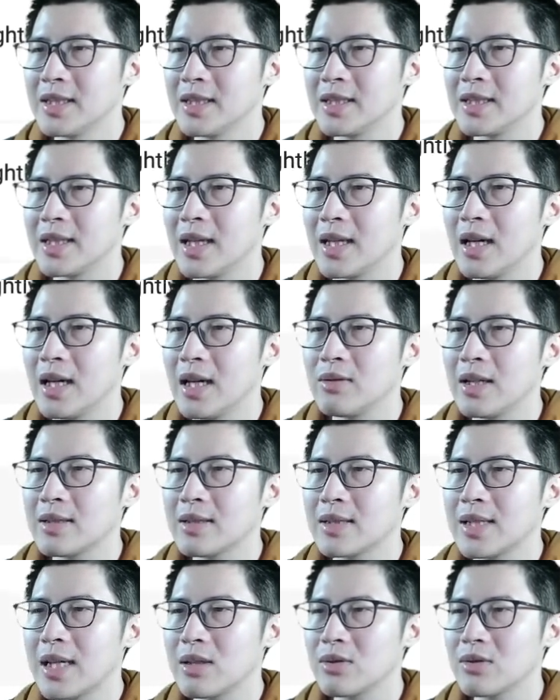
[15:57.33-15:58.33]
Now let's
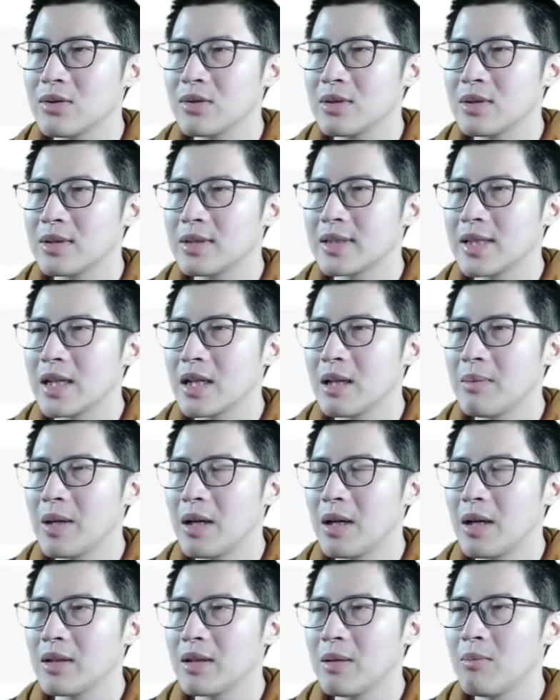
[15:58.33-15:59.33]
start to think
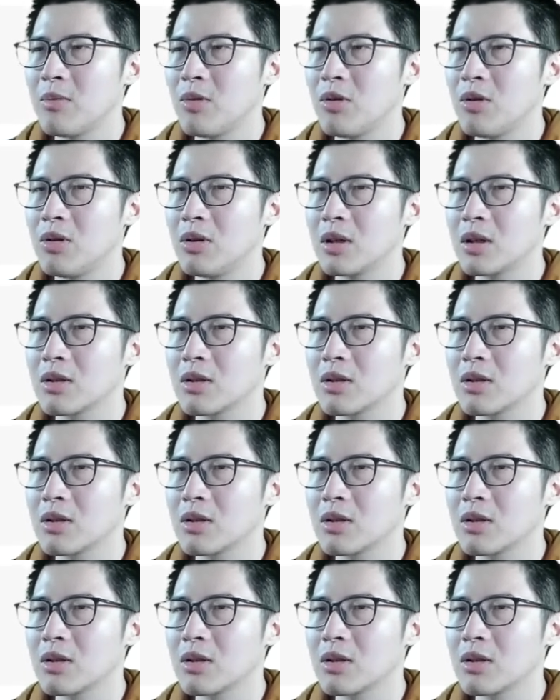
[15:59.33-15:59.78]
about the more